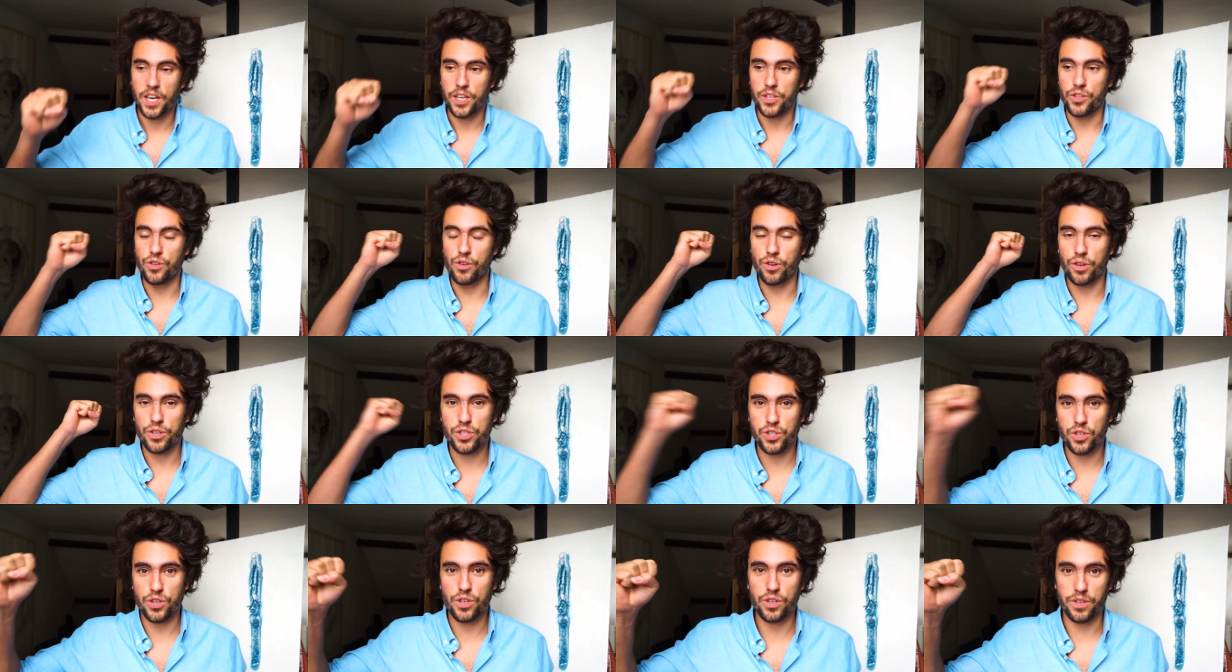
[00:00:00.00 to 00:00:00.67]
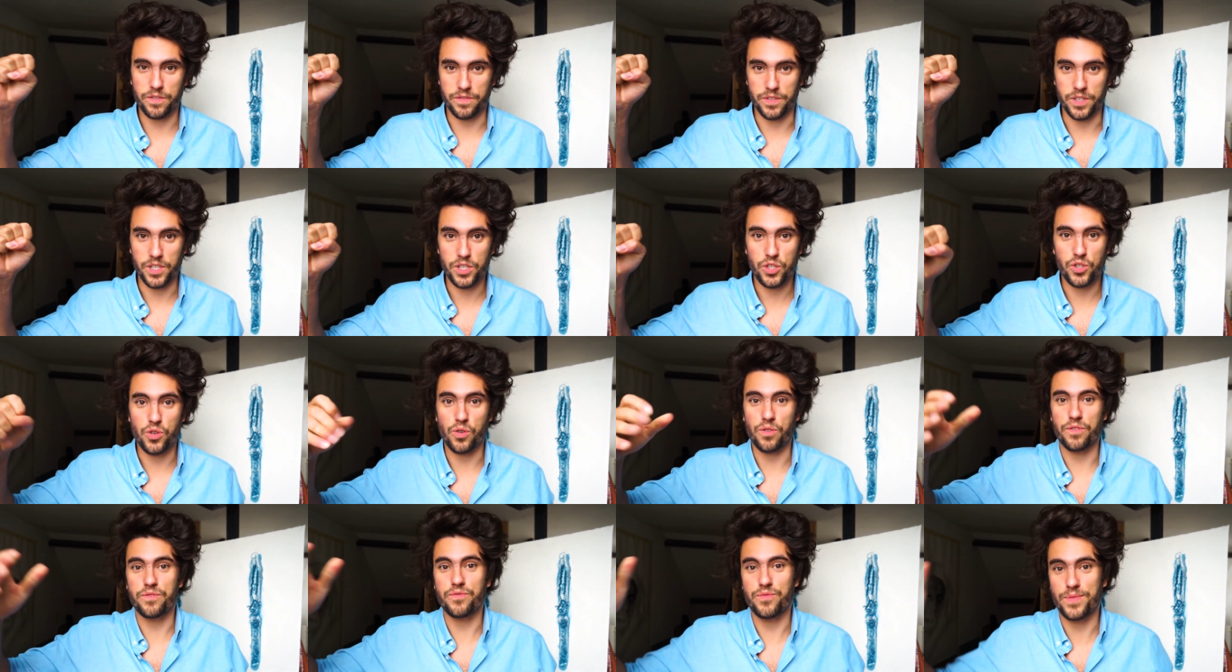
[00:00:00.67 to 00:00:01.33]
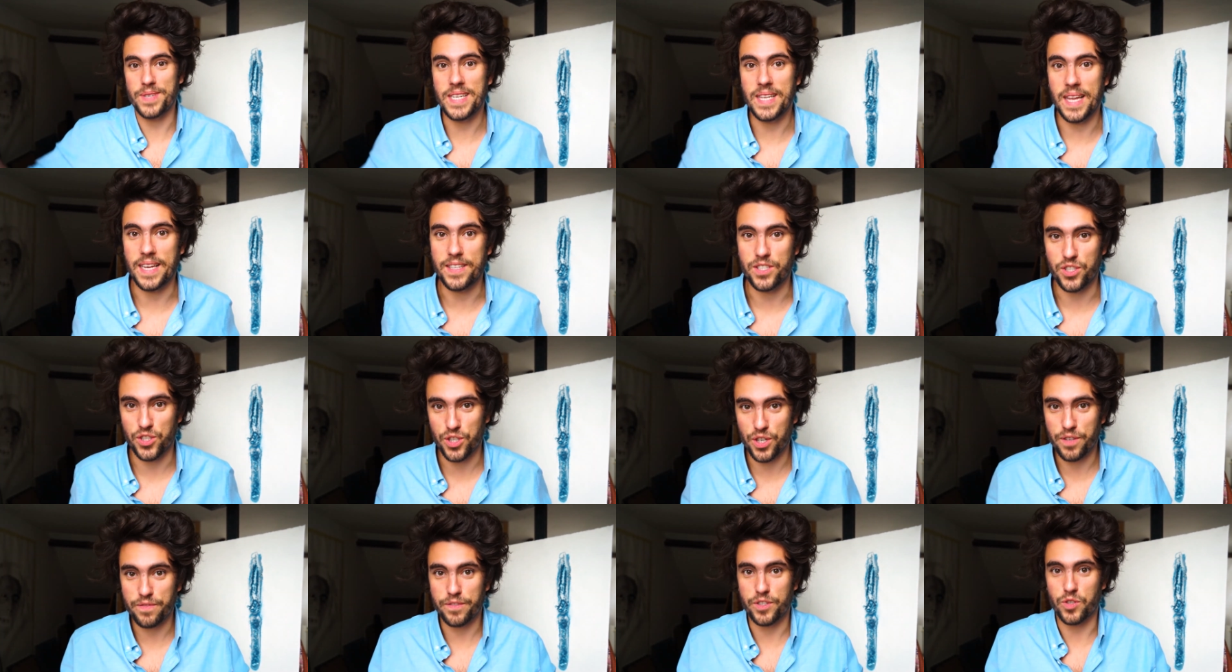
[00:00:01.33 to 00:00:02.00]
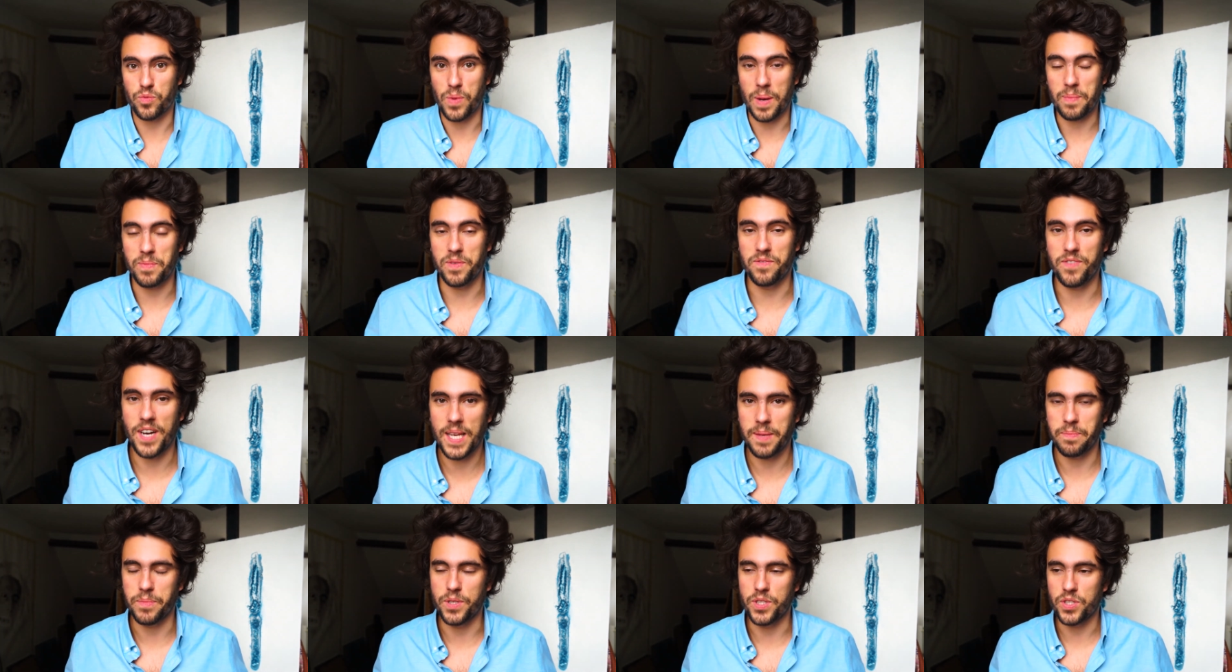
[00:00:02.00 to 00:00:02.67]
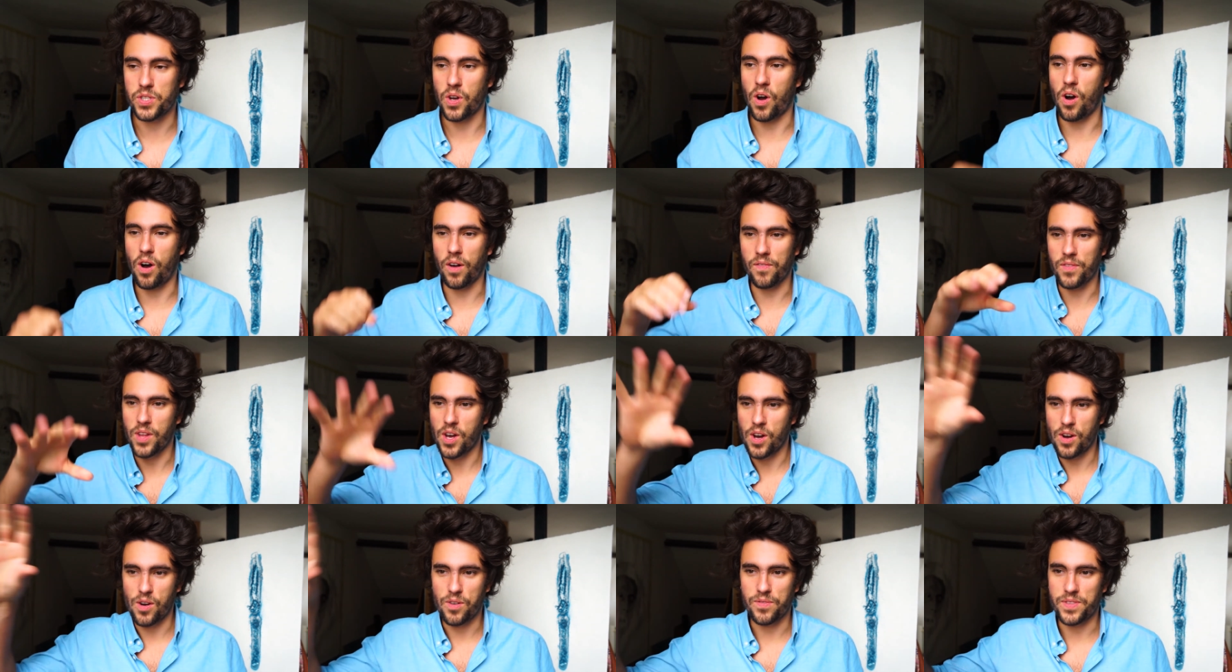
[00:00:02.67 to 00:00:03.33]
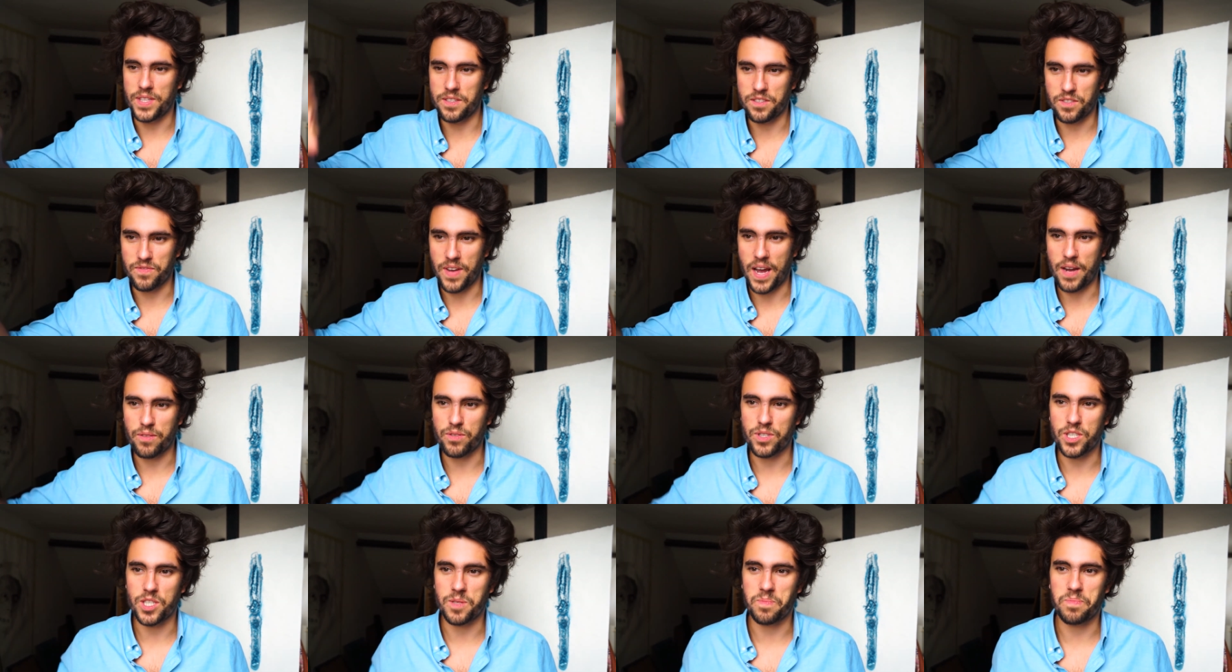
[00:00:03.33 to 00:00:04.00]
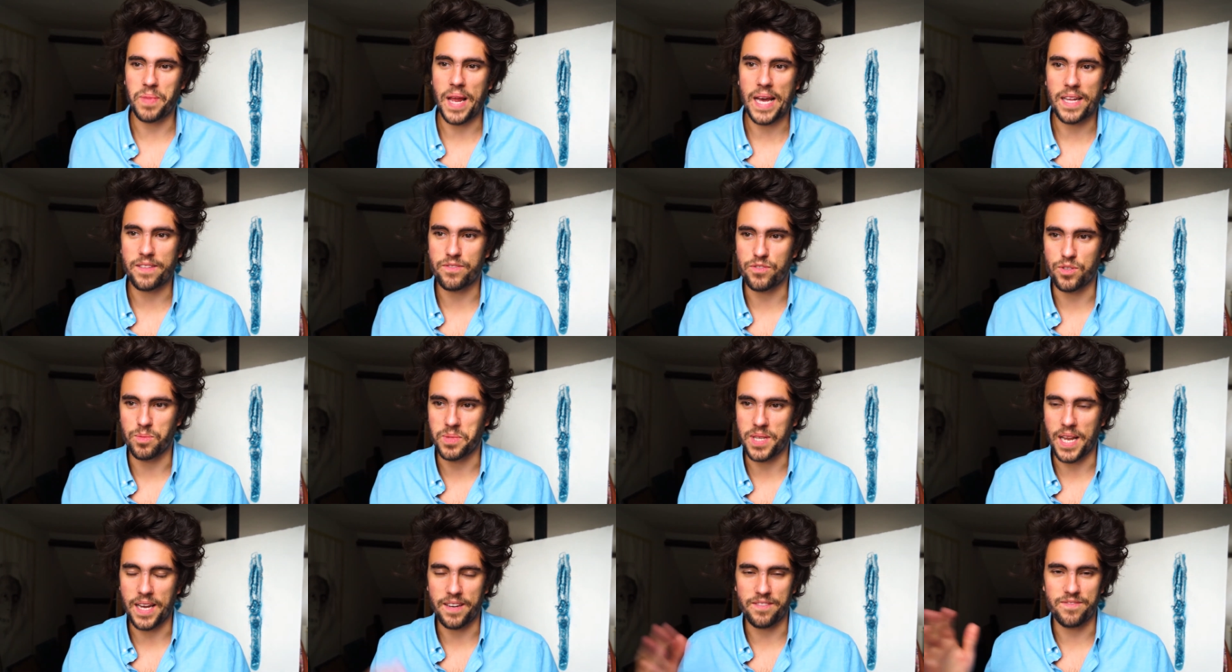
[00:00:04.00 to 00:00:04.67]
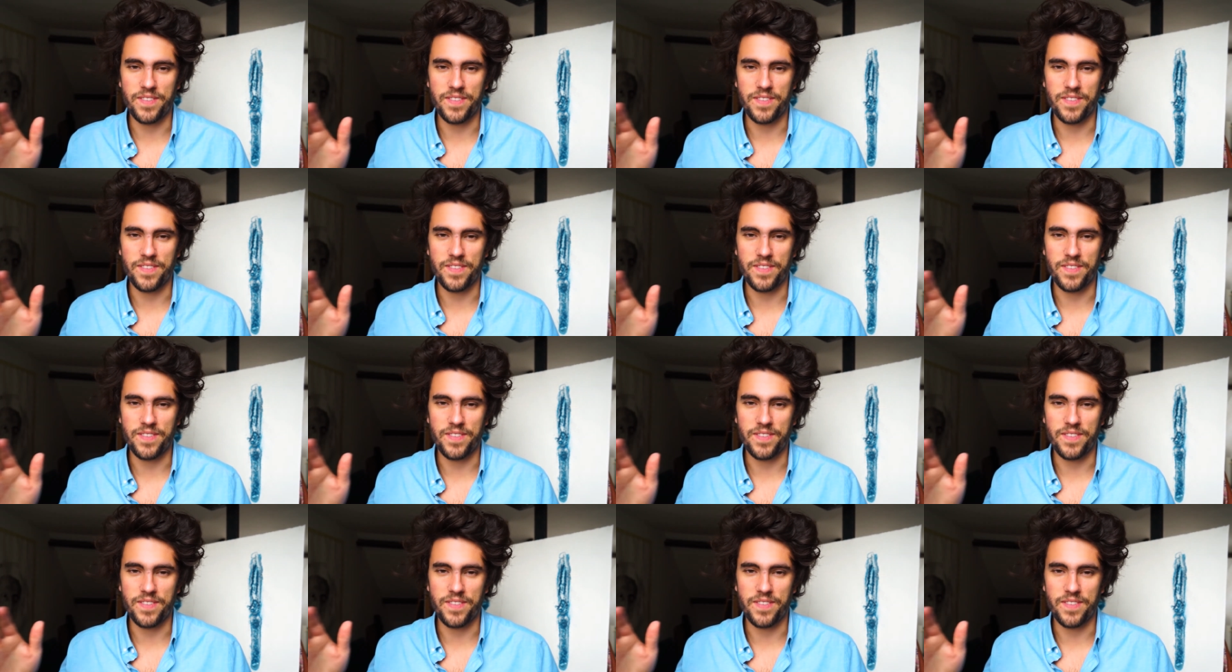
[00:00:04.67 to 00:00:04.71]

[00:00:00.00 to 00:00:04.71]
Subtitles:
your service, your freelance service web development, on these various platforms like